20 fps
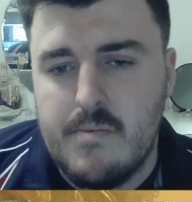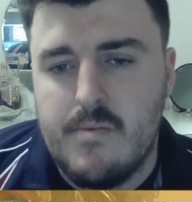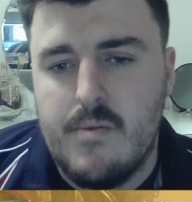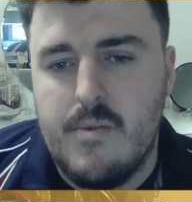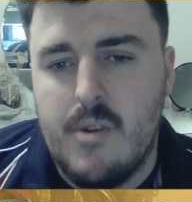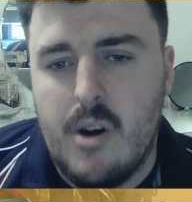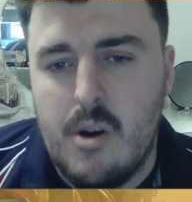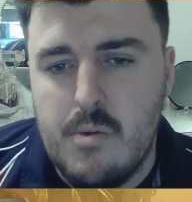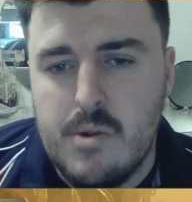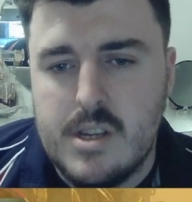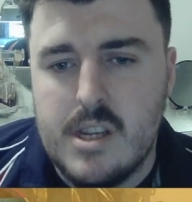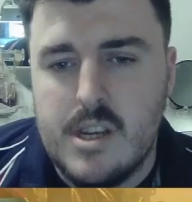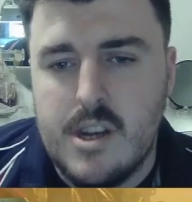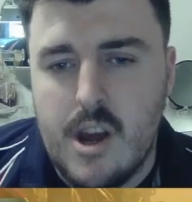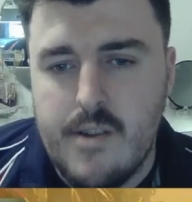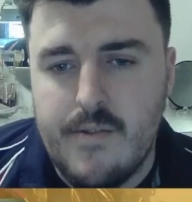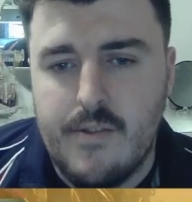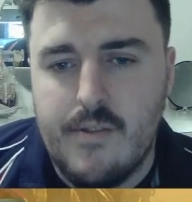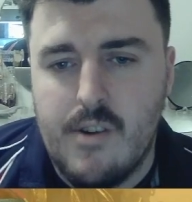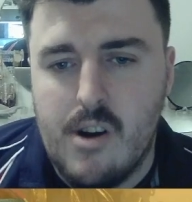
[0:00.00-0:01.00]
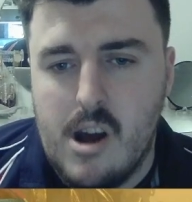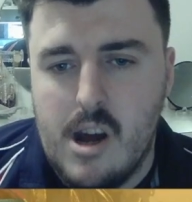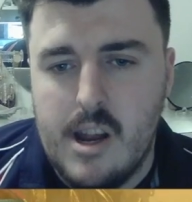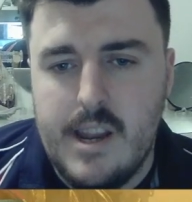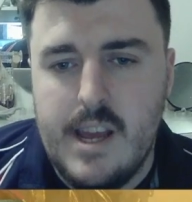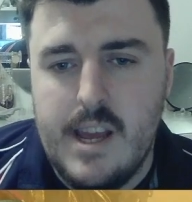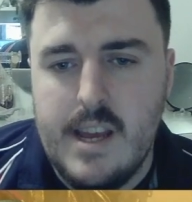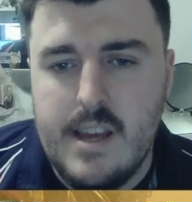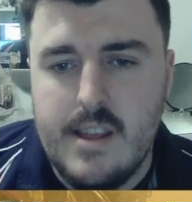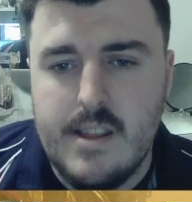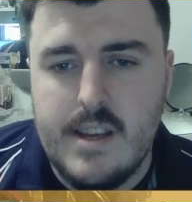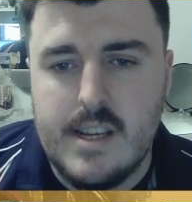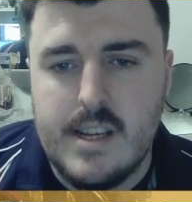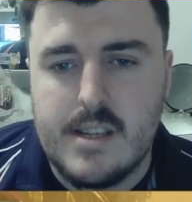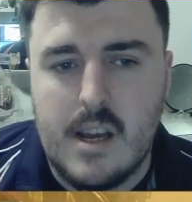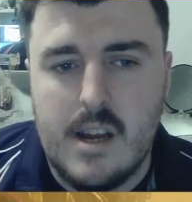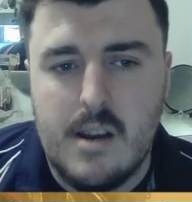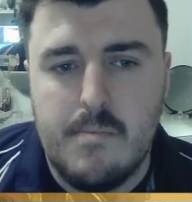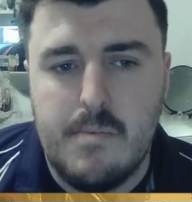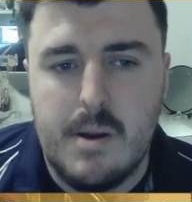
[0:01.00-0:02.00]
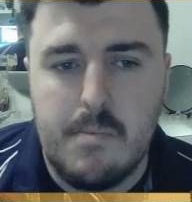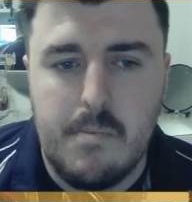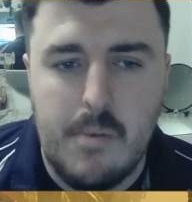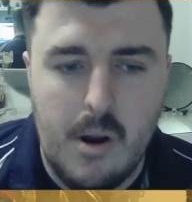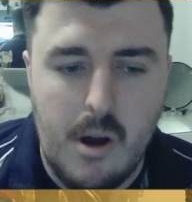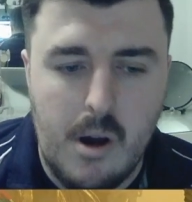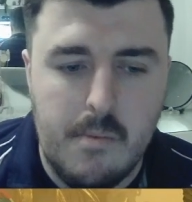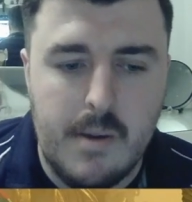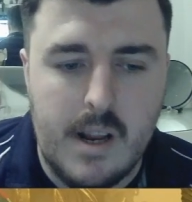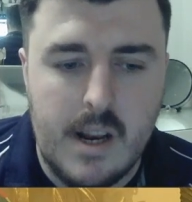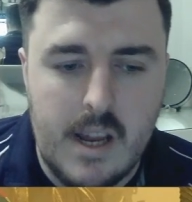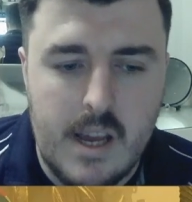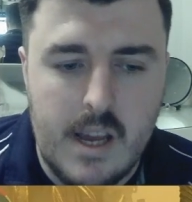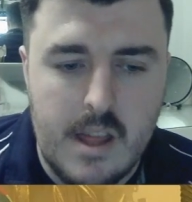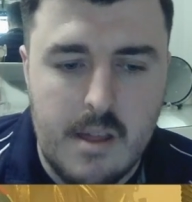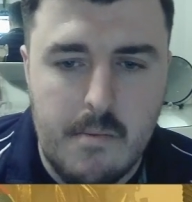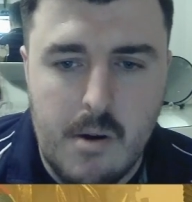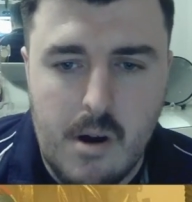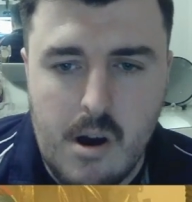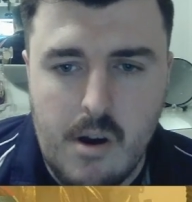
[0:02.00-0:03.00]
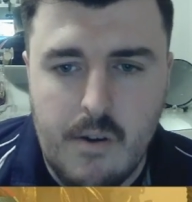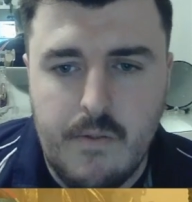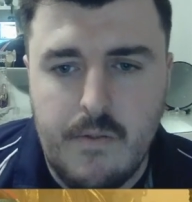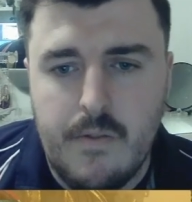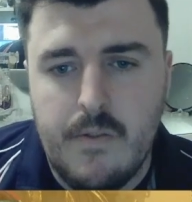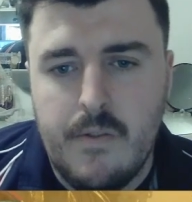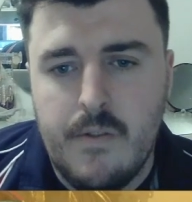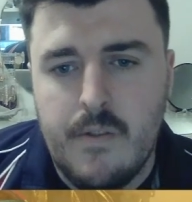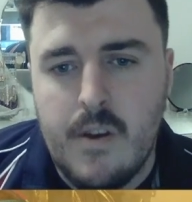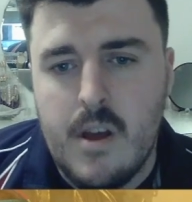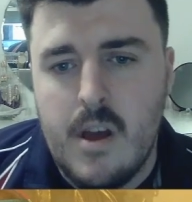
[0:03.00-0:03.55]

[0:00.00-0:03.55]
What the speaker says: I wanted to overrun, hit this kind of big blob and clear them off.